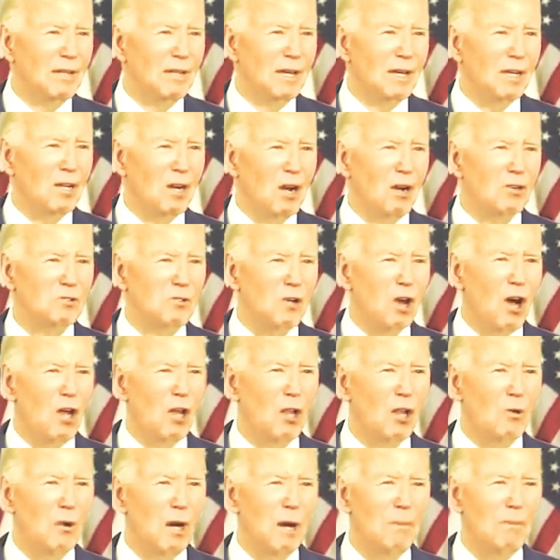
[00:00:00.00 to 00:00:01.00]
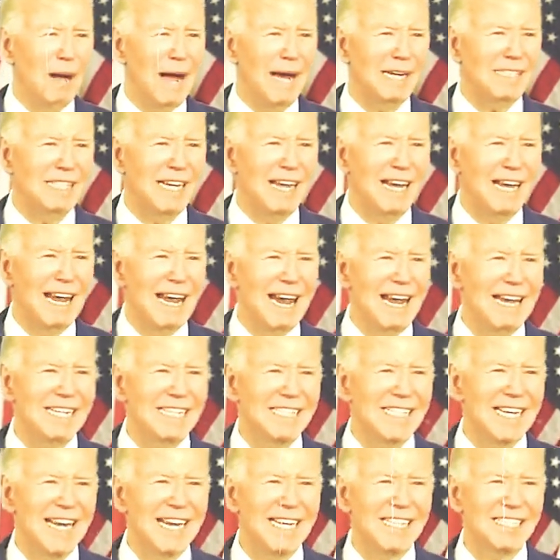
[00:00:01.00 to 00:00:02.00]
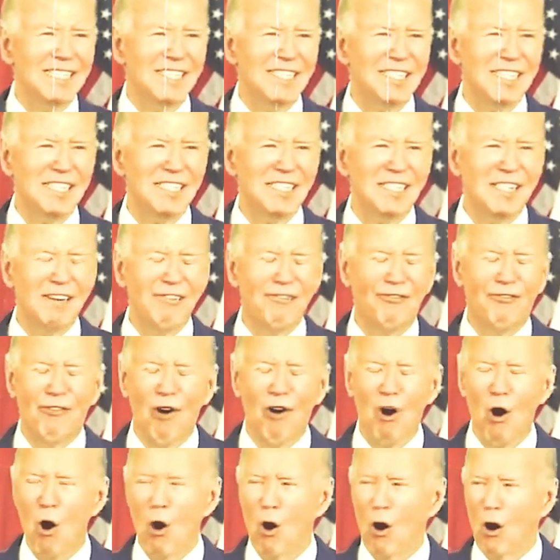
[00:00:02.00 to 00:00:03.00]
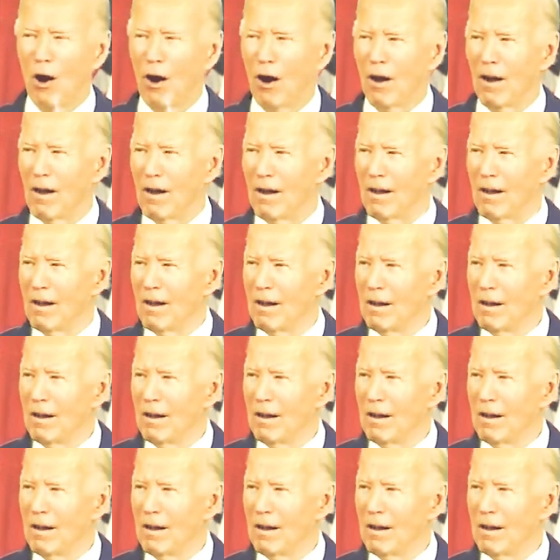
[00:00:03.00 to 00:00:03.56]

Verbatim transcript: It goes all the way back to 1864.